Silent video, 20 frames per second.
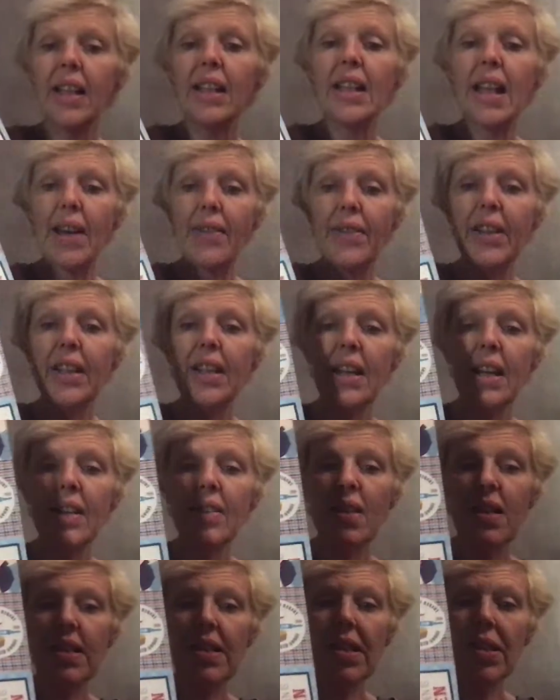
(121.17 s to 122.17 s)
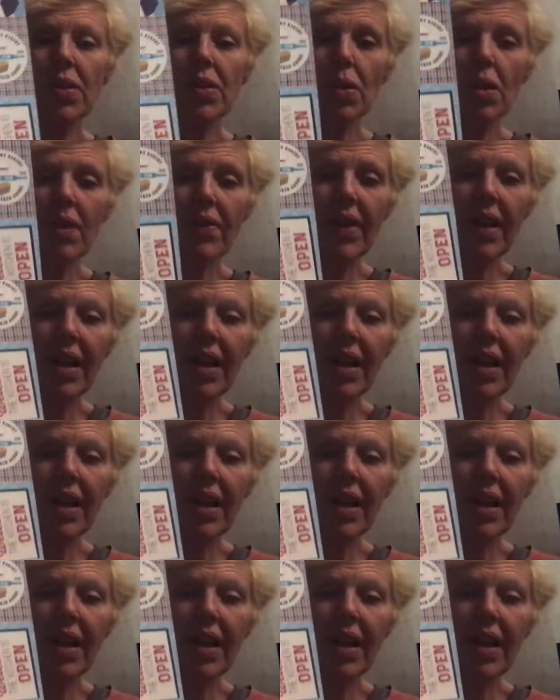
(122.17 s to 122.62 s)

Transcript: 11. And this is sort of